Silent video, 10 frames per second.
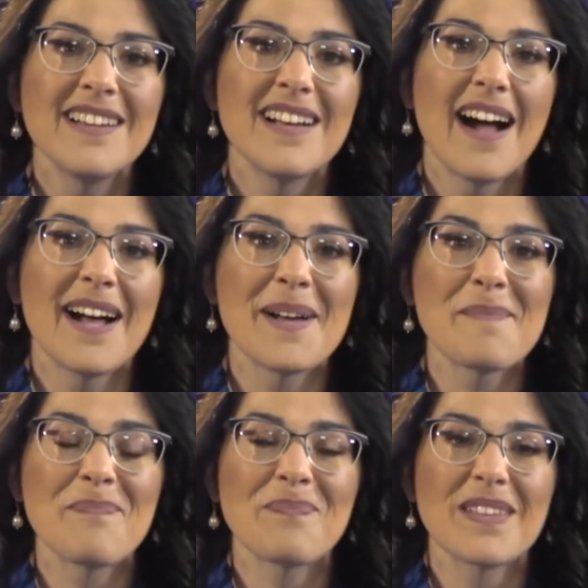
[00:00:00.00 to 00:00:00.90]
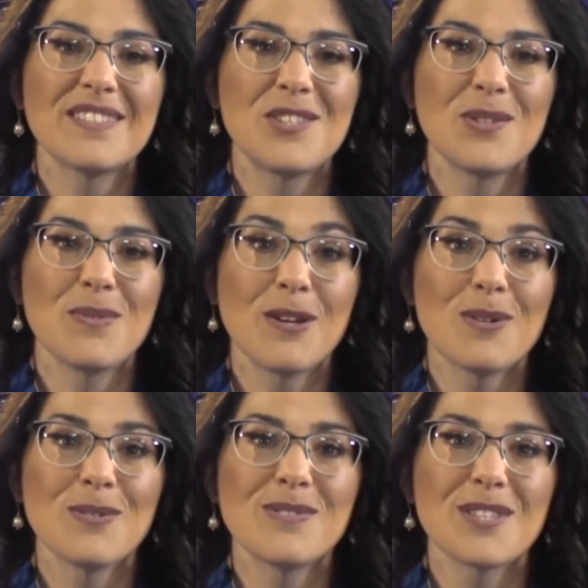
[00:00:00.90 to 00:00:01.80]
to
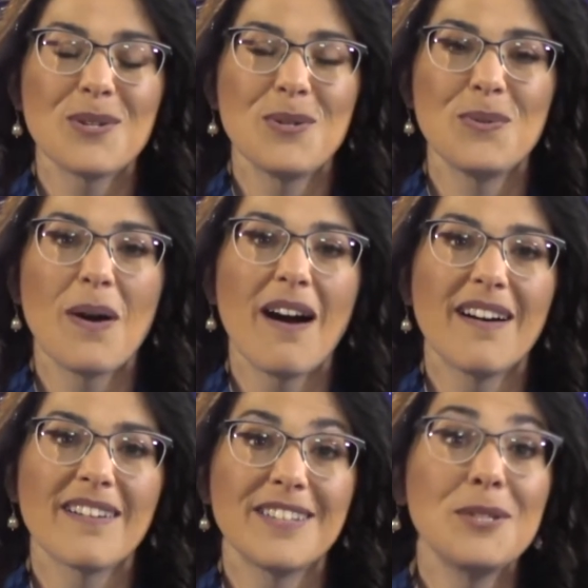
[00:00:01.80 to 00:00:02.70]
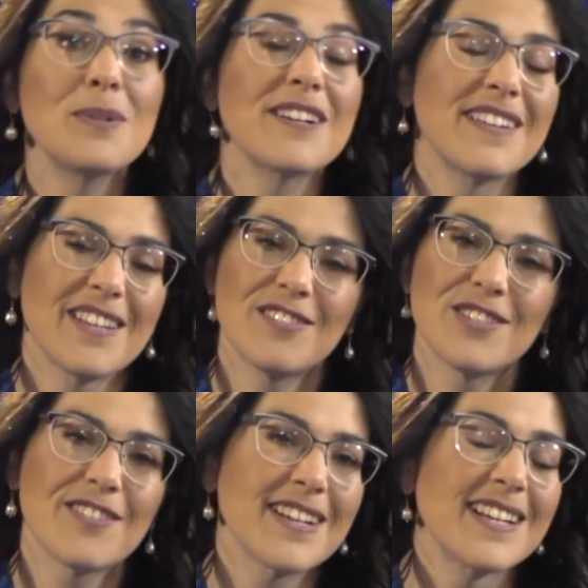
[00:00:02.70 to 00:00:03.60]
those who are newer in their
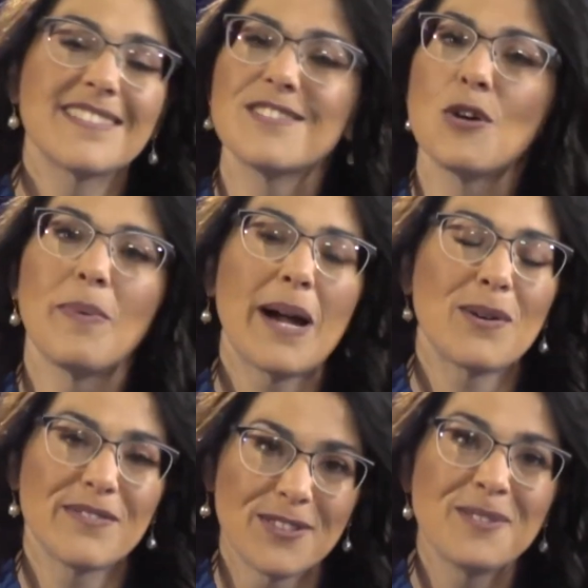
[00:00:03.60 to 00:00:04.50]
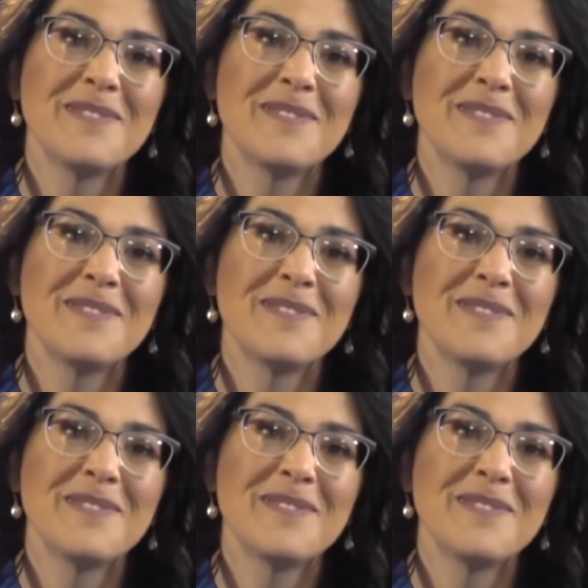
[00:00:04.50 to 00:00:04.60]
journey, so powerful.